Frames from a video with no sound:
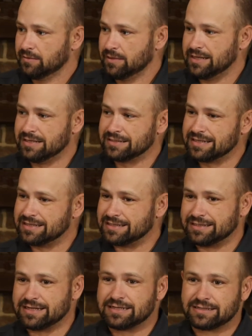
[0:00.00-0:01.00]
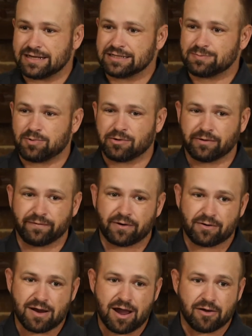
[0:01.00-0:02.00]
He doesn't see us as part of a
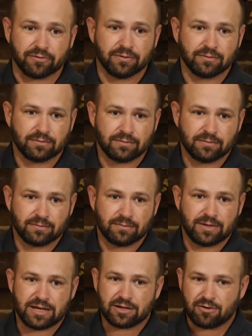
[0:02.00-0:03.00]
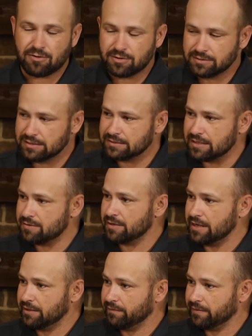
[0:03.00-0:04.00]
crowd. He calls us out
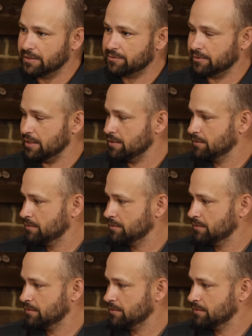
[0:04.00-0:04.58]
individually.